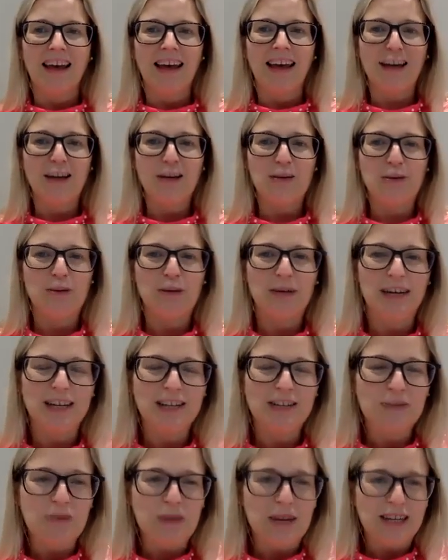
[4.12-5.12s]
Hello,
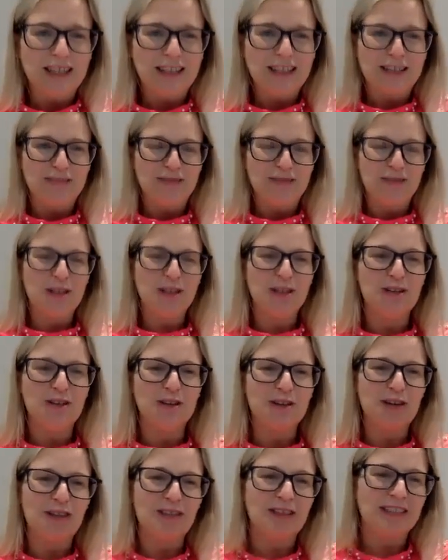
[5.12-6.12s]
and welcome
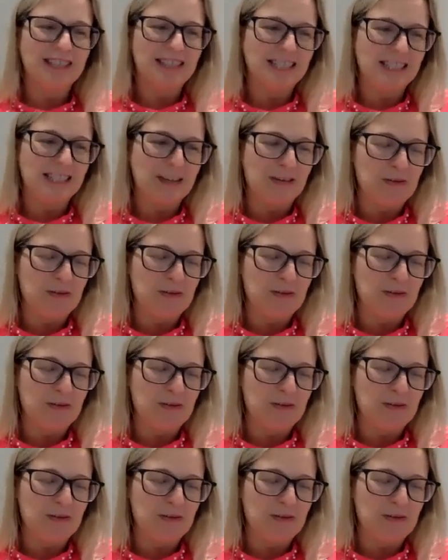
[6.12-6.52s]
to this